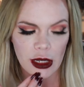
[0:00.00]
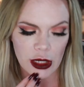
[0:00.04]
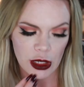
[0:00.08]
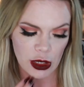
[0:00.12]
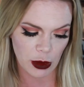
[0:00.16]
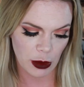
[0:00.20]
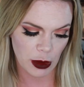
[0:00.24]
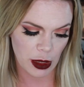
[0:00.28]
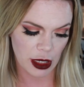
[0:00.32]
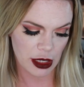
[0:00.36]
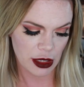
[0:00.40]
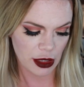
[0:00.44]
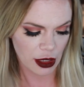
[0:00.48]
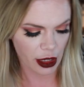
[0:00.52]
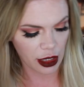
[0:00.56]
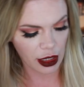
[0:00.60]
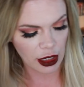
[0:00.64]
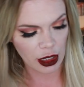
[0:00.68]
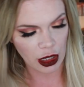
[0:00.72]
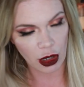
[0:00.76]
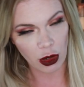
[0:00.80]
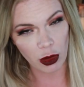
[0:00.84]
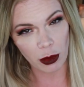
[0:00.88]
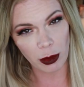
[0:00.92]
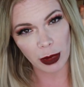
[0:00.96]
So these are
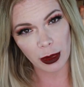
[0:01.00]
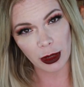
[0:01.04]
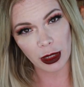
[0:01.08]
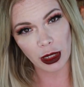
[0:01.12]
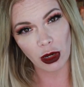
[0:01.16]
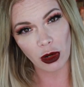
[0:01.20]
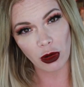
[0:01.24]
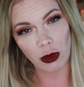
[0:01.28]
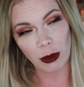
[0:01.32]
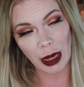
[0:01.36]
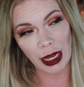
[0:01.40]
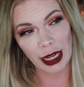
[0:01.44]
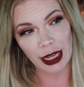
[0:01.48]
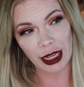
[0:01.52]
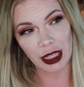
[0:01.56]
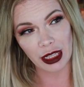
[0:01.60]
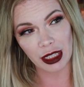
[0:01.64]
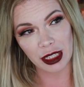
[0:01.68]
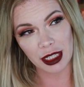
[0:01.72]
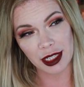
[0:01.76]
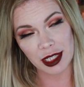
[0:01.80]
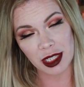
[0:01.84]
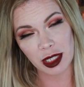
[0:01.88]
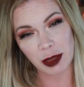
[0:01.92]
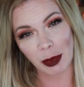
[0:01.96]
gonna go below my
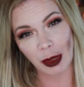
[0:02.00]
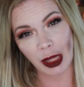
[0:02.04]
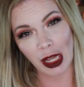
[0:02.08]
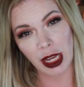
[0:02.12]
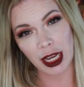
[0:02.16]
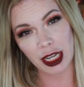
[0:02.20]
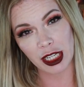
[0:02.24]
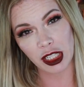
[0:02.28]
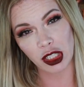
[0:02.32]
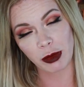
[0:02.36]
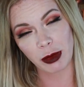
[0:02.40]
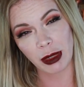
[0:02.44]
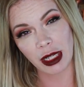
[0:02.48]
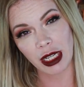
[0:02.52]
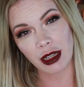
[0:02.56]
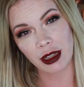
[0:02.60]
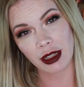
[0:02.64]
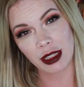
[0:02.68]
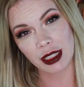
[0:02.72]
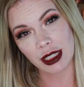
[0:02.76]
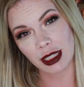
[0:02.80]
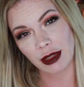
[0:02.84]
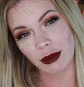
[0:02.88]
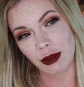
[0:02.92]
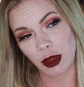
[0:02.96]
LA Splash
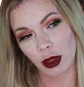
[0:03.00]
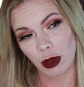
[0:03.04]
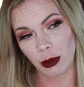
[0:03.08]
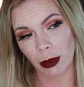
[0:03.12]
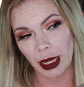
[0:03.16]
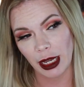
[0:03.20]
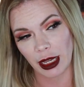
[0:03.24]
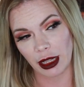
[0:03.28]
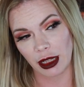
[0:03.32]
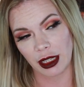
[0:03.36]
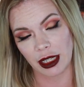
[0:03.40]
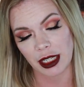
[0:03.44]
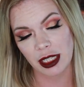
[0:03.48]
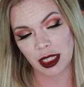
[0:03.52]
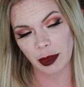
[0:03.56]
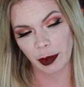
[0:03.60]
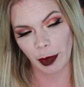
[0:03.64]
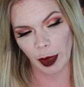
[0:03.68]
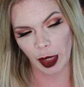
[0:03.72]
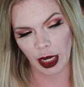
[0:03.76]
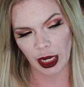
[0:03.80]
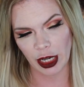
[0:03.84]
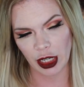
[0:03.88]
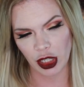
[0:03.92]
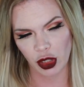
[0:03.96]
because even though my LA
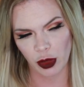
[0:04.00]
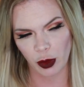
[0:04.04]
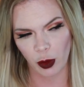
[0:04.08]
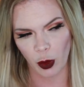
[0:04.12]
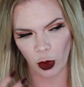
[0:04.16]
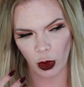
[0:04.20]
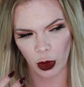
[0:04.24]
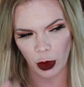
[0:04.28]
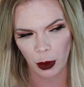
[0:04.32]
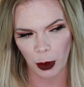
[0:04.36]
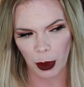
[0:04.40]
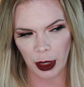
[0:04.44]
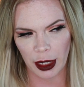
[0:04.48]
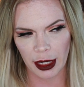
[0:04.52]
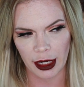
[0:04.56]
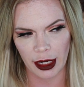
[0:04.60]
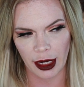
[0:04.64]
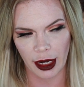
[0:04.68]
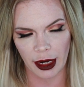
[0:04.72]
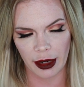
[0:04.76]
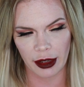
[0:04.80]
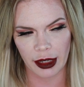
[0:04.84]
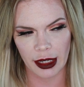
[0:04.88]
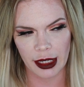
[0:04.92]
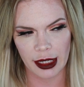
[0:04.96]
Splash wore away
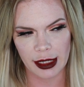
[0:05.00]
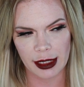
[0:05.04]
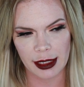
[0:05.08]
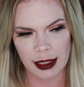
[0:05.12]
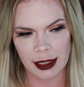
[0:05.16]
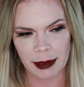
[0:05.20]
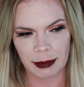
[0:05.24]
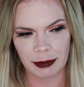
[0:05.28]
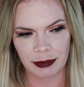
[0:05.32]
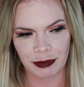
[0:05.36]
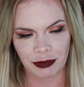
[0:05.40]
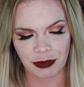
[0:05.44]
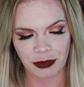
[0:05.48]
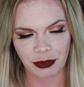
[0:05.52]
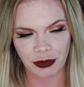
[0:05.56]
in areas,